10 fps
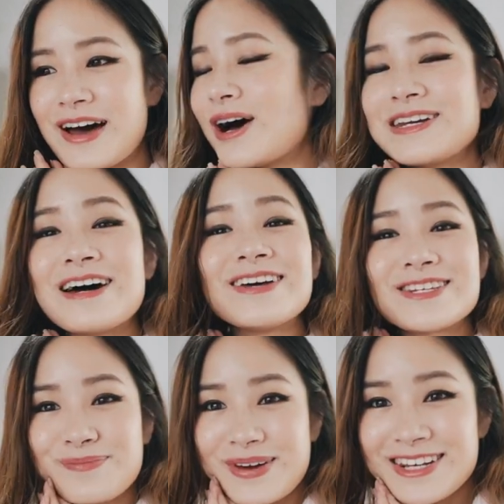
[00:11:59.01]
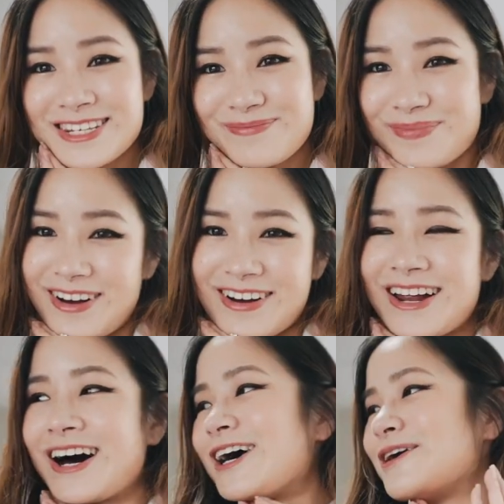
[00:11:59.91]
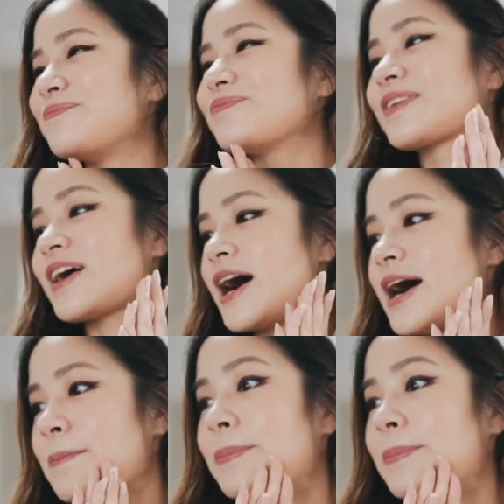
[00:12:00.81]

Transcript: Right now it's a mess, but um, I